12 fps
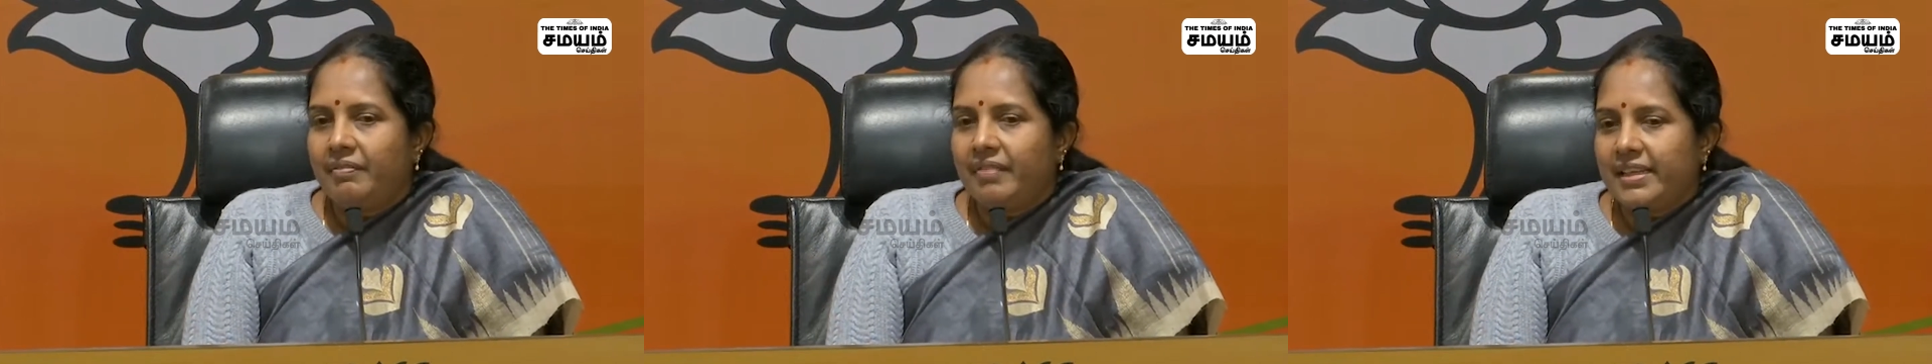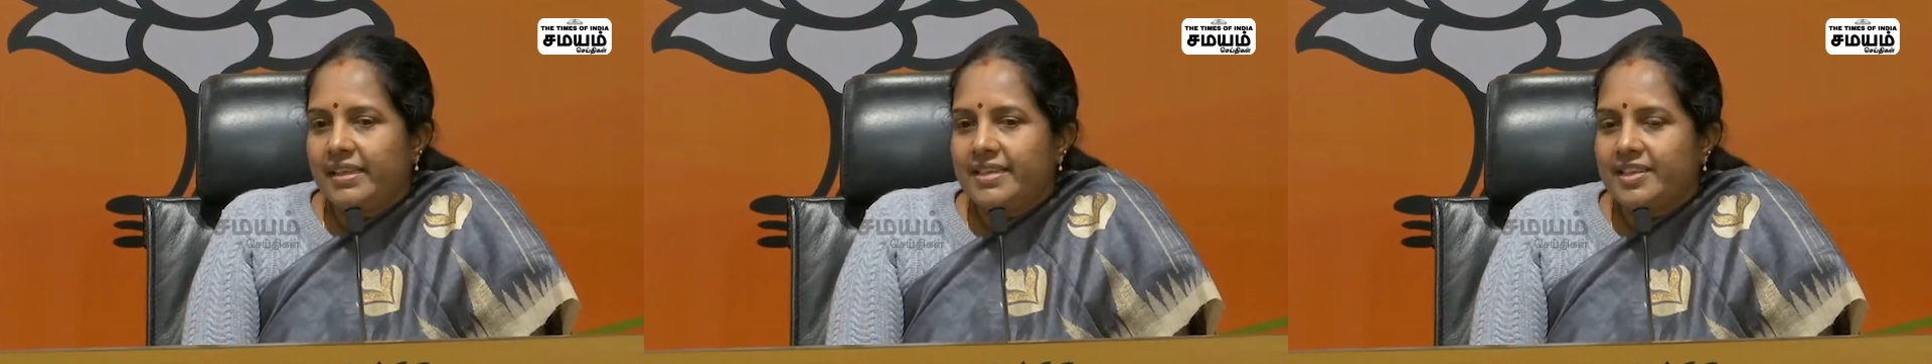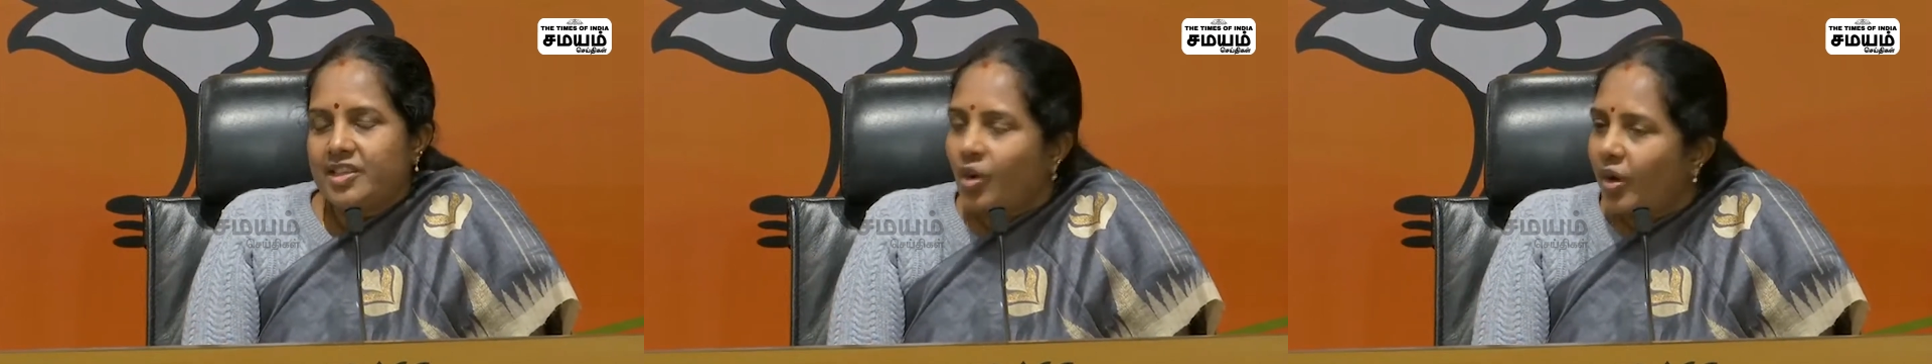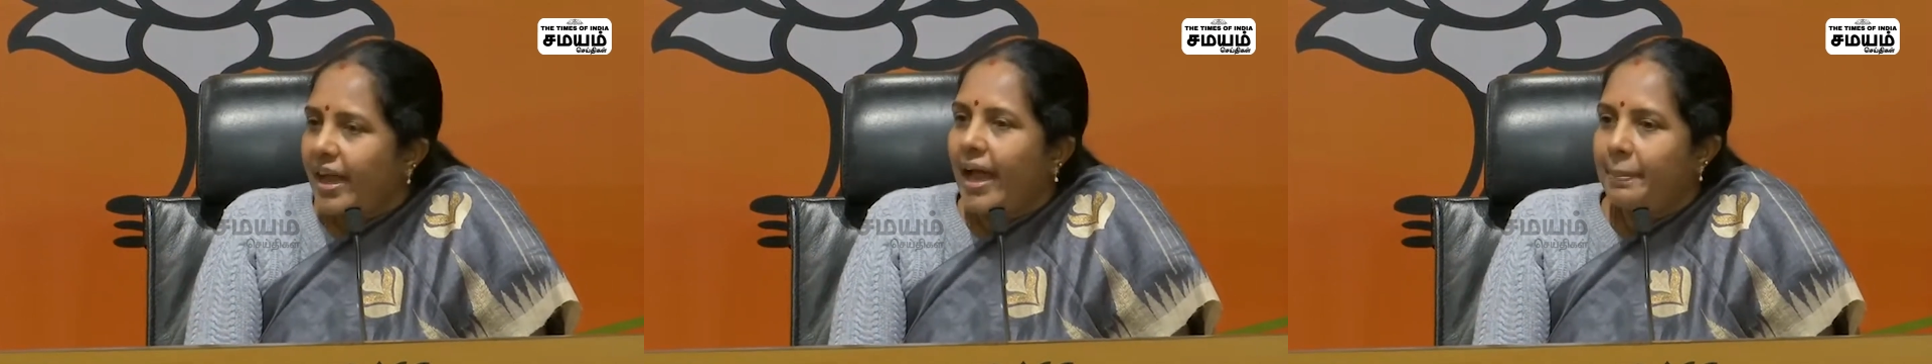When this is
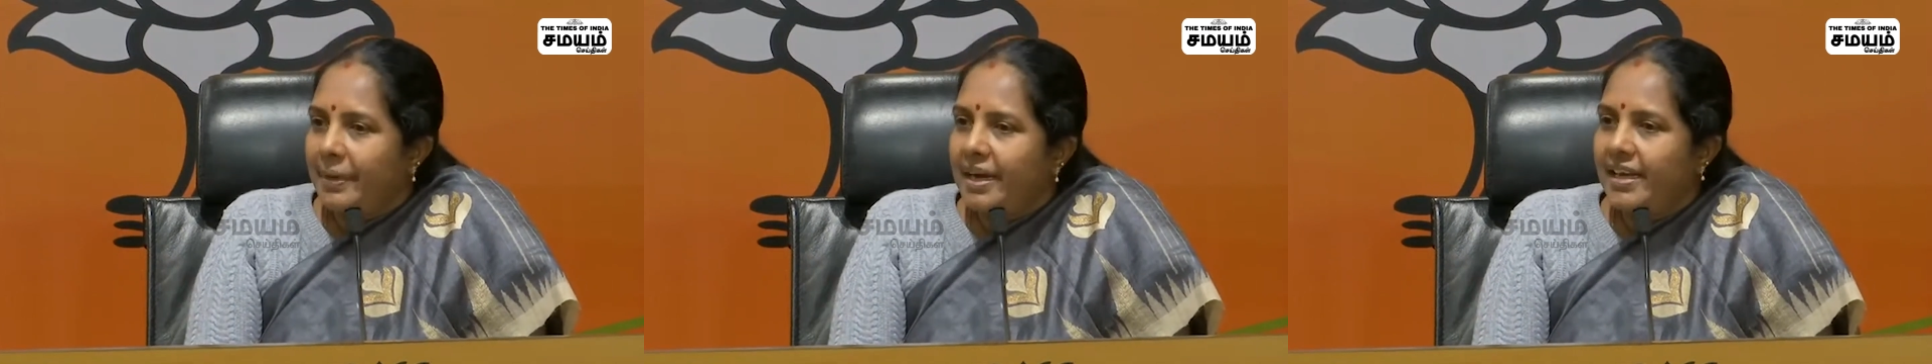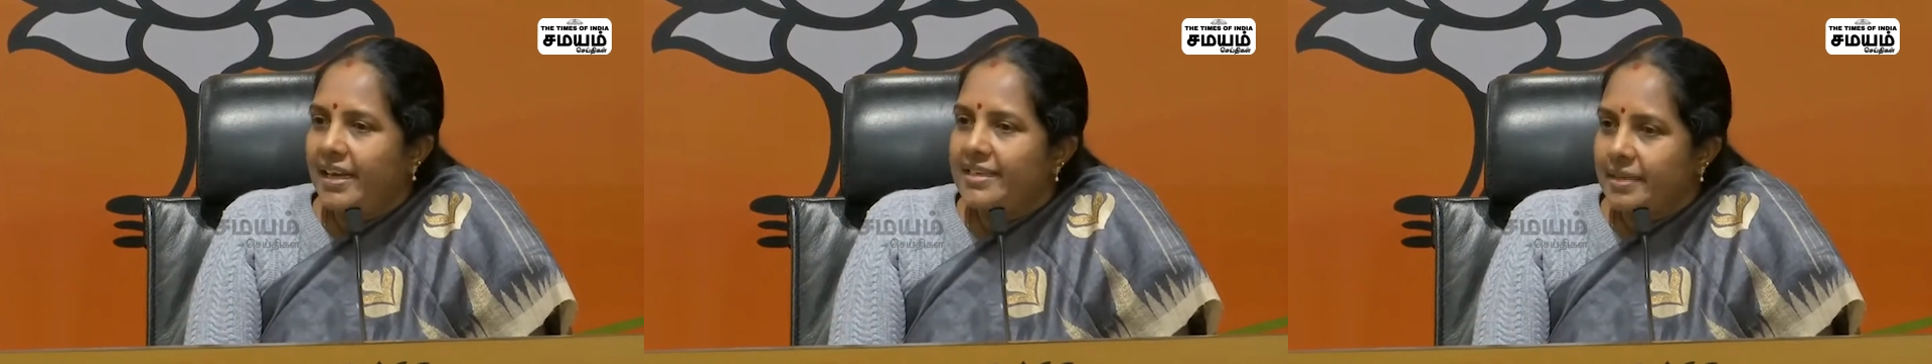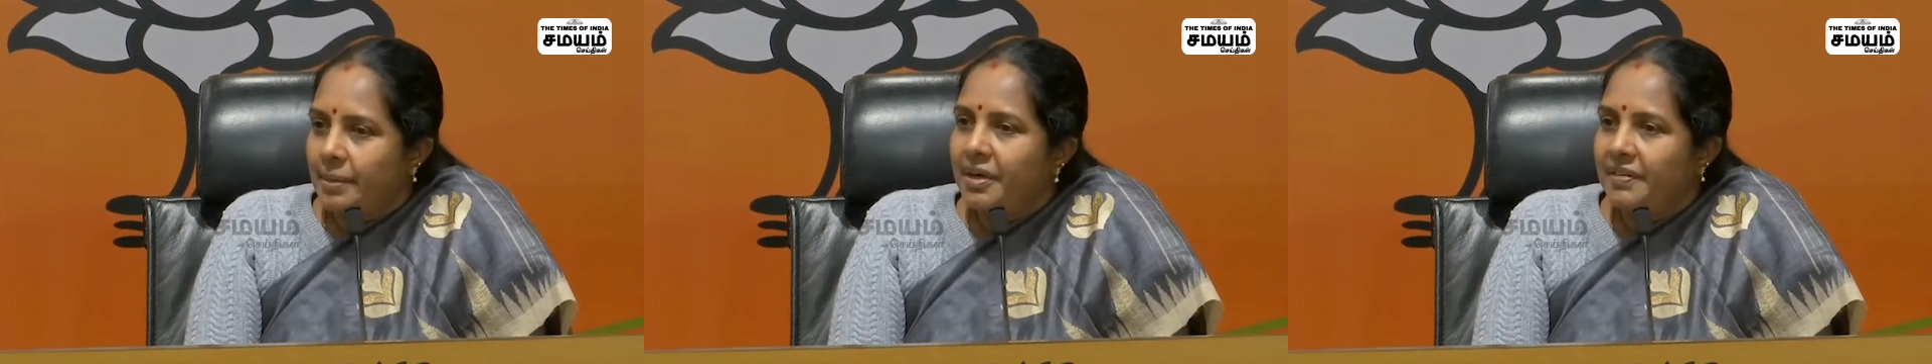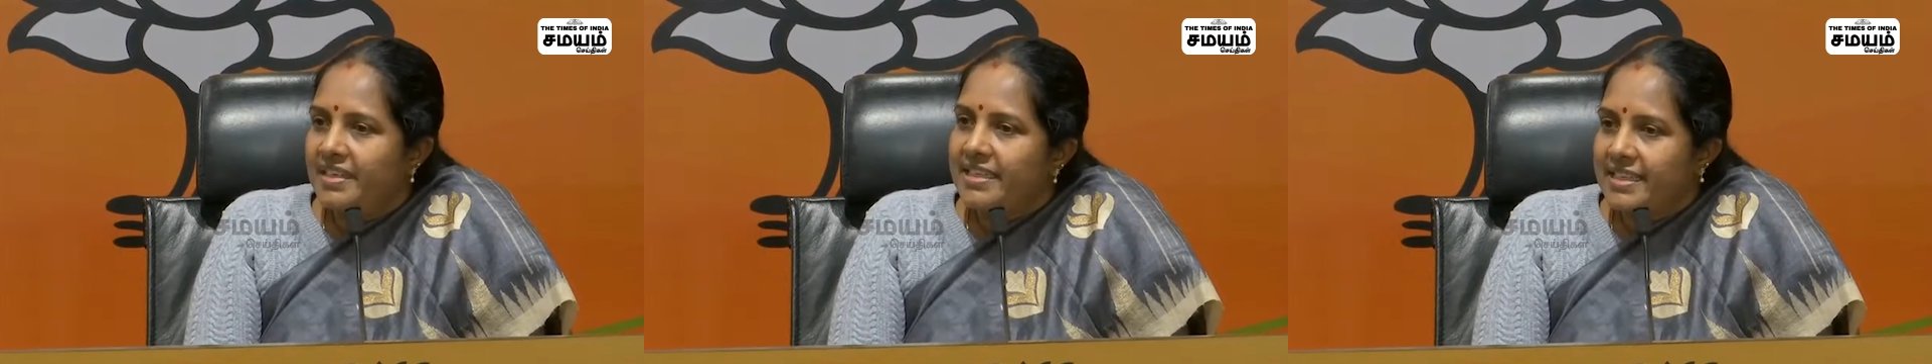not happening in some
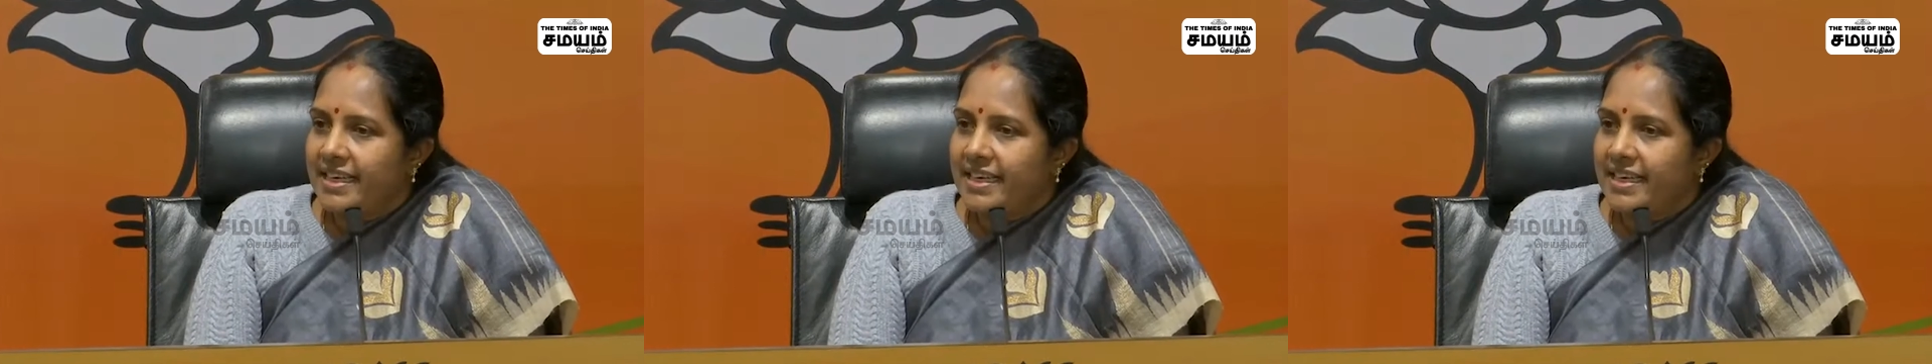of the